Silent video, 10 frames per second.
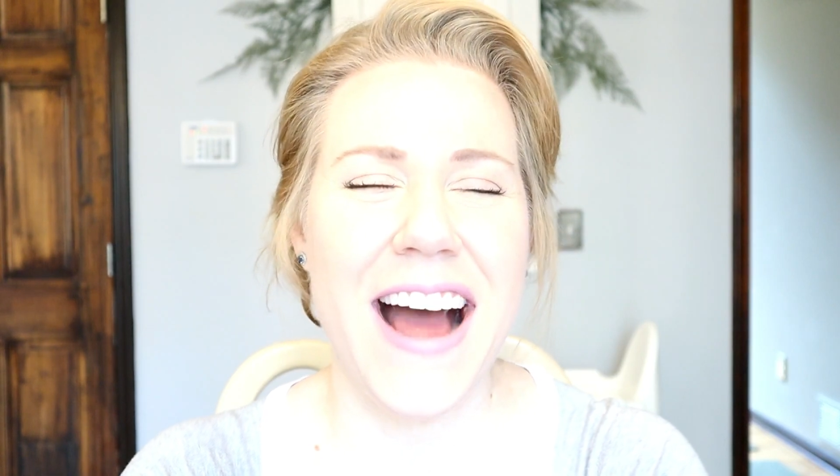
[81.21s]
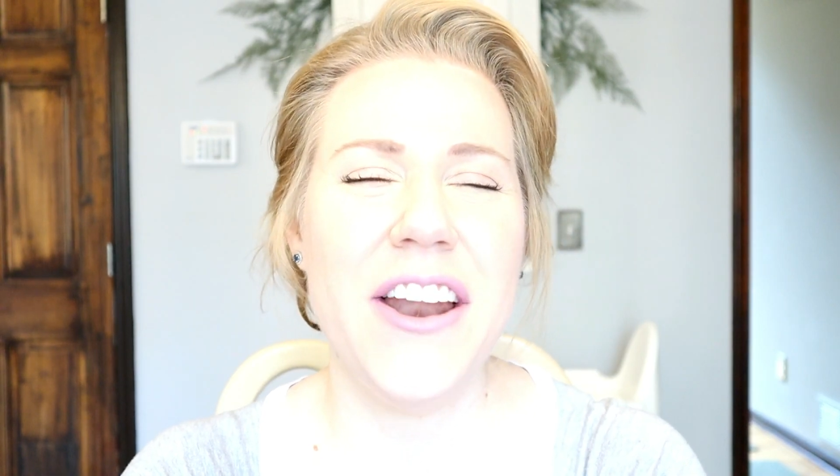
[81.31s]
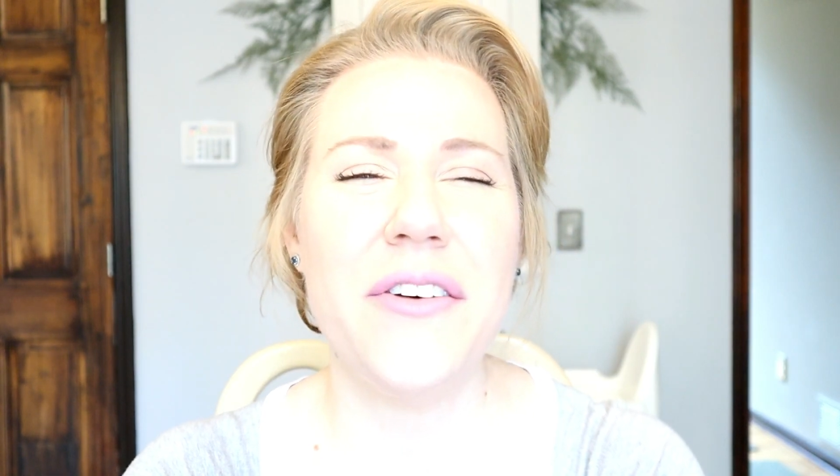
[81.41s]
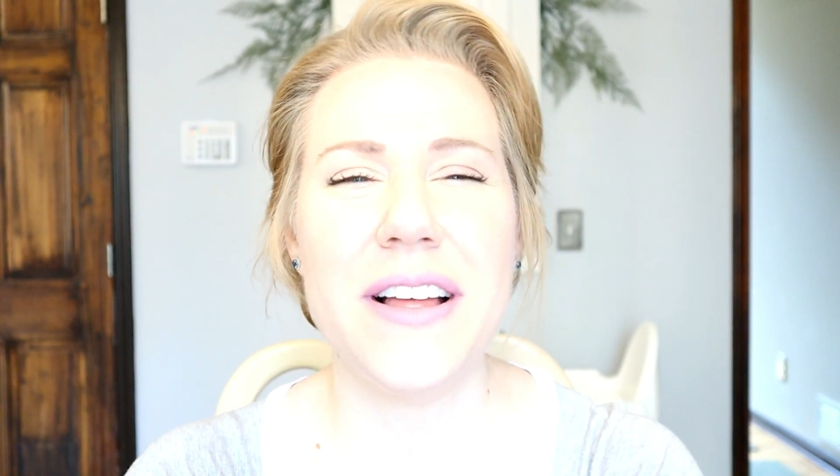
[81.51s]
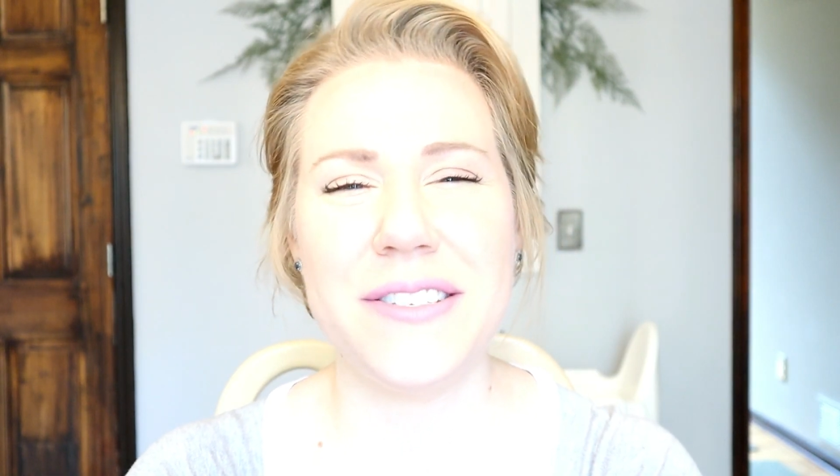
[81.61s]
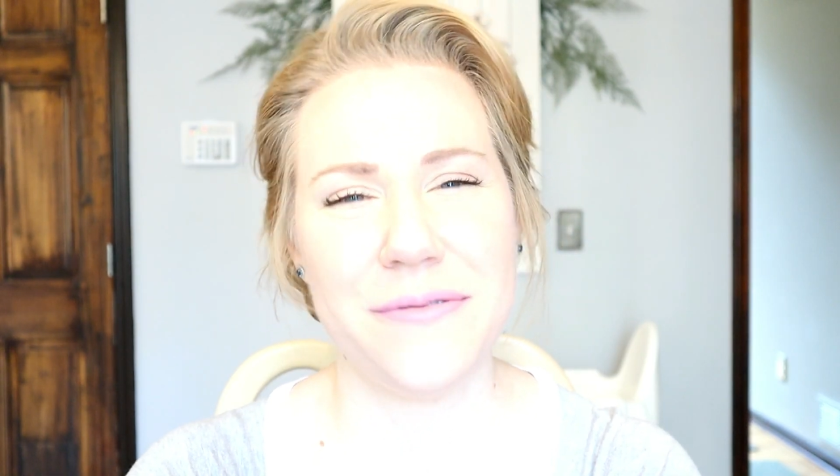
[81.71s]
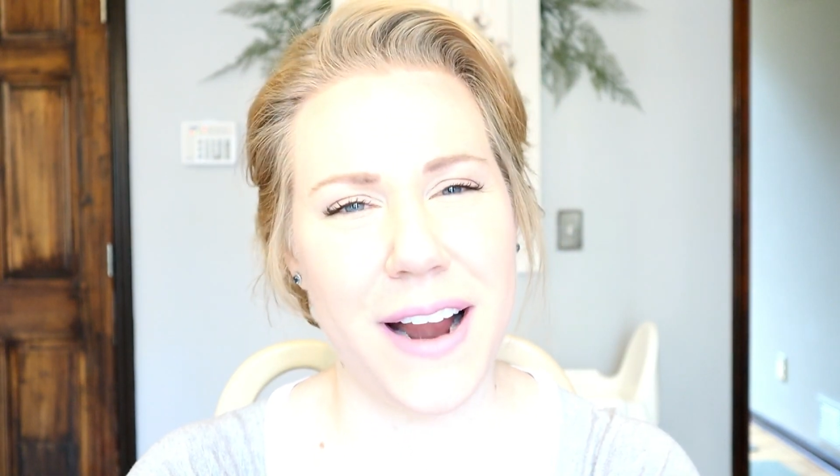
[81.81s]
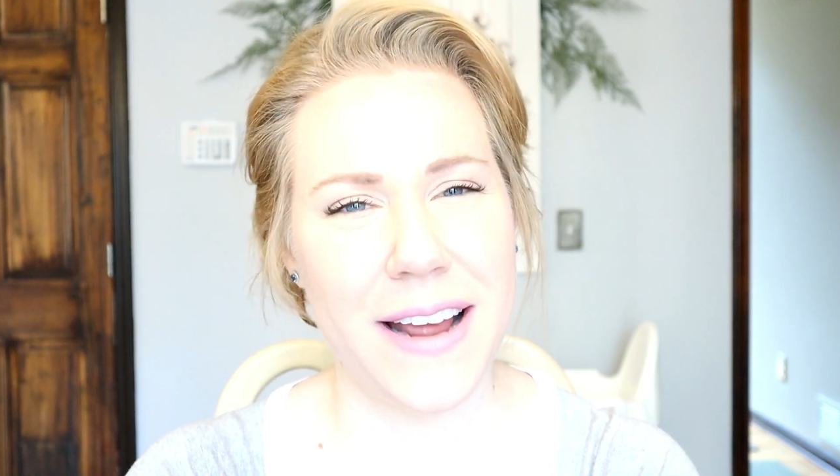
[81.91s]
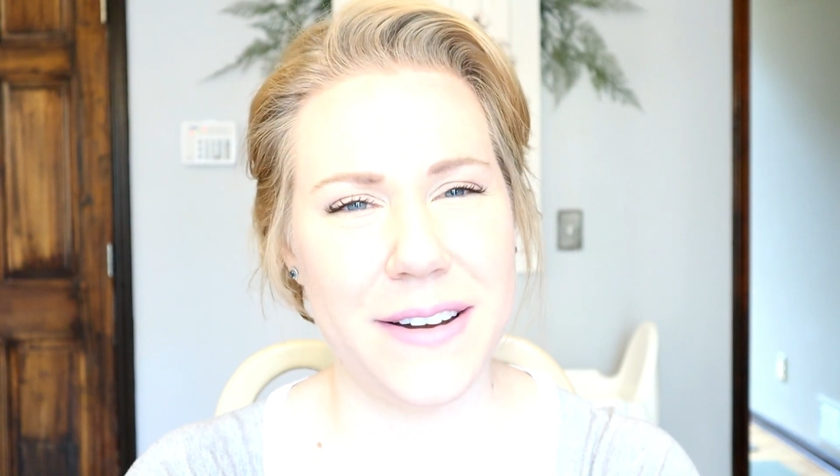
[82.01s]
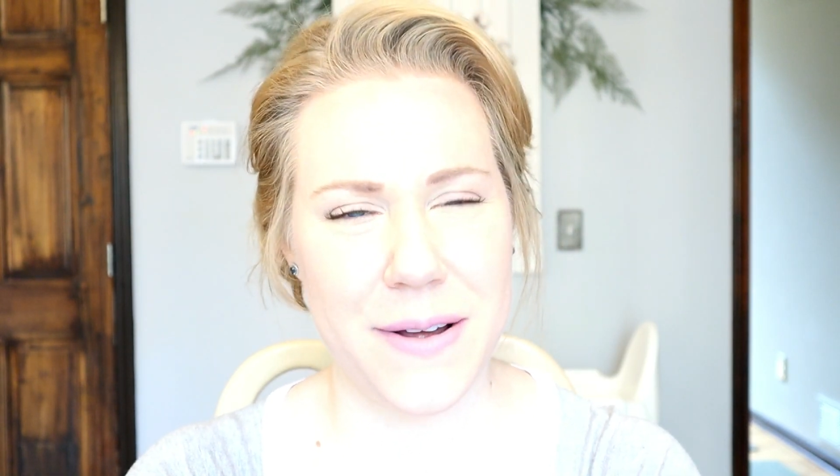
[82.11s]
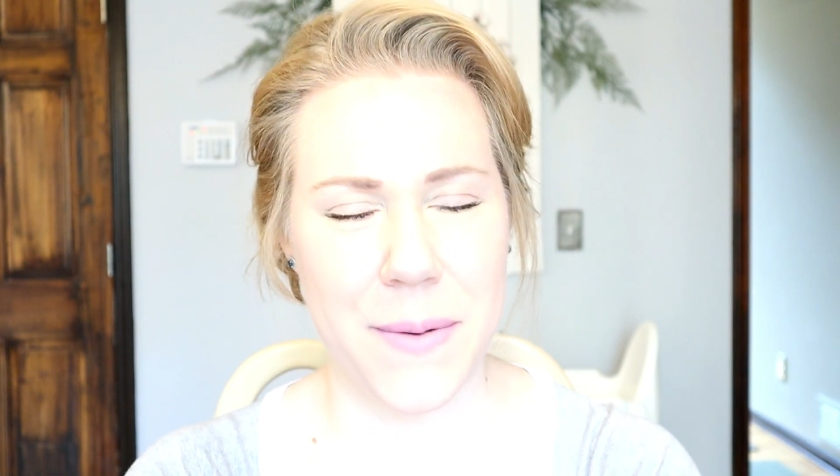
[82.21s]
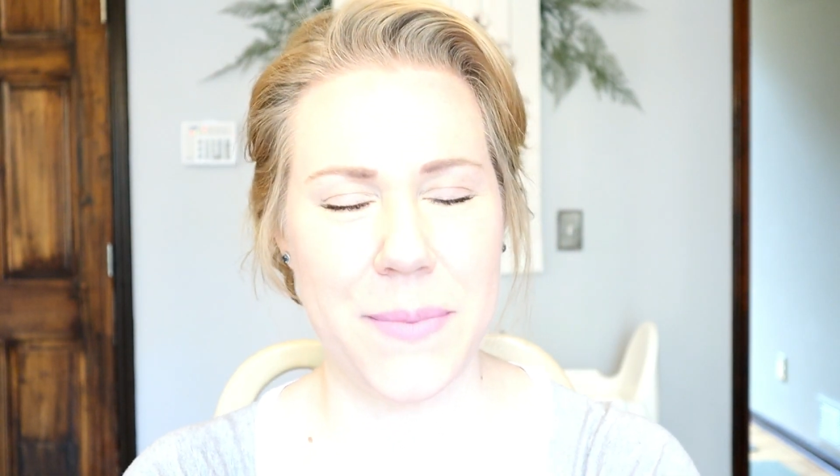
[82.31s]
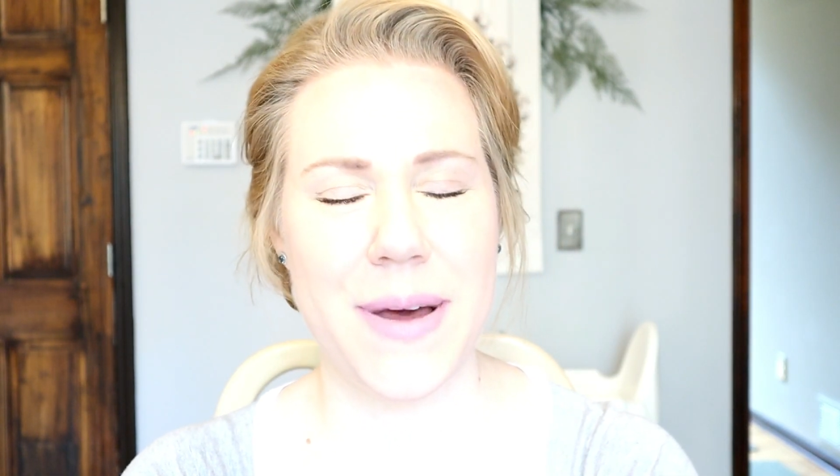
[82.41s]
I know that's random,